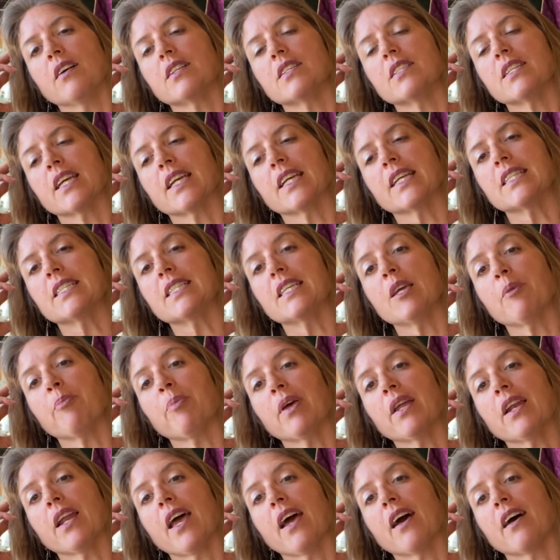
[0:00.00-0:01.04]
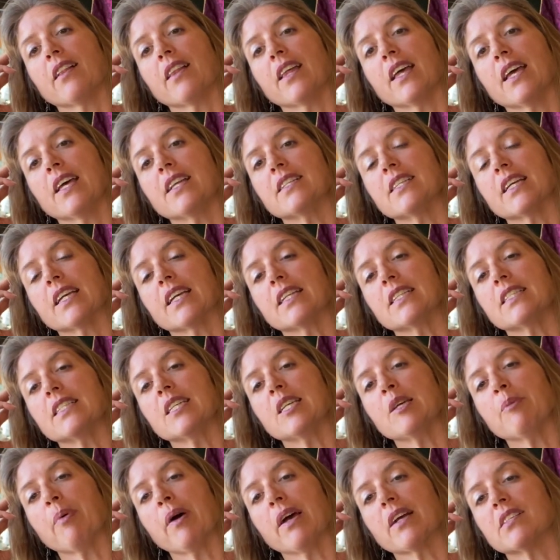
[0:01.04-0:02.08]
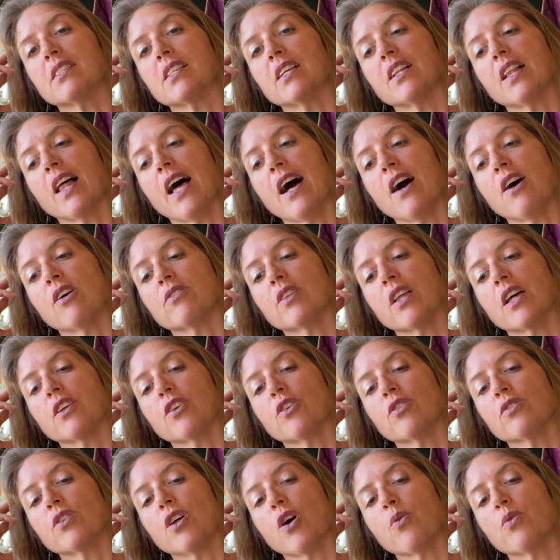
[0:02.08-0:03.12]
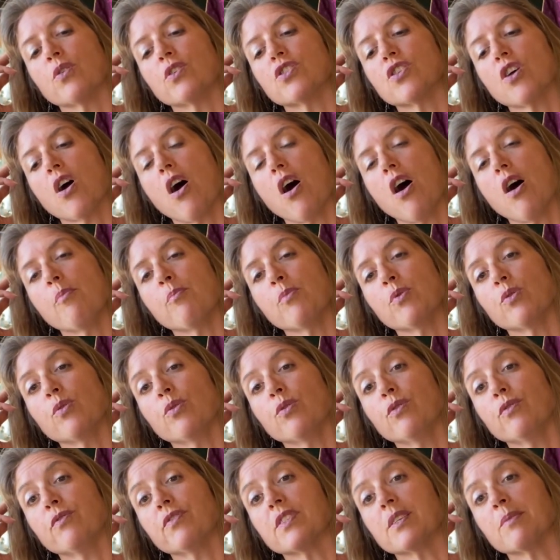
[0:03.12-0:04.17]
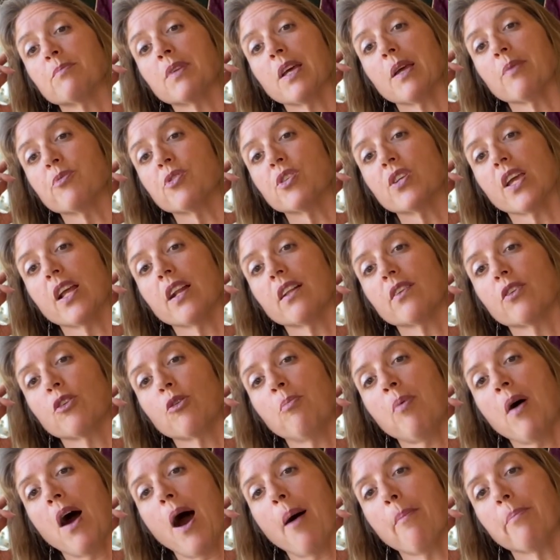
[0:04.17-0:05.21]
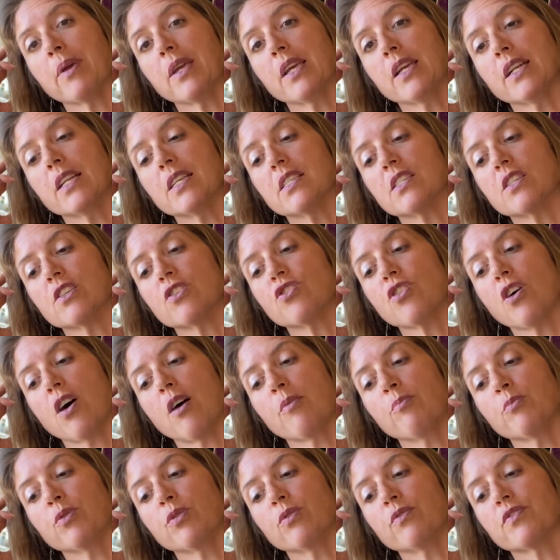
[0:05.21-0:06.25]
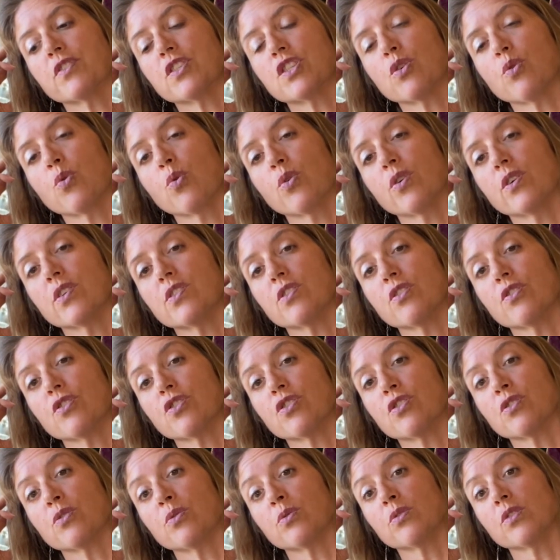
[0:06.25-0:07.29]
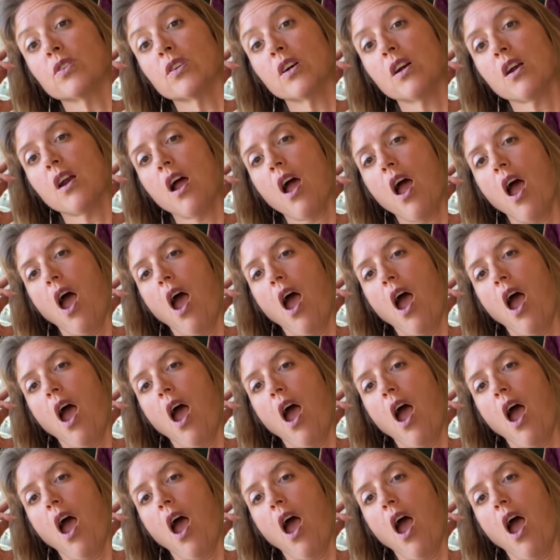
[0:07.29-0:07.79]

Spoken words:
Take a deep inhale in, take a deep exhale out, let your lower jaw move. Sometimes you get a little popping as the jaw moves towards your shoulder.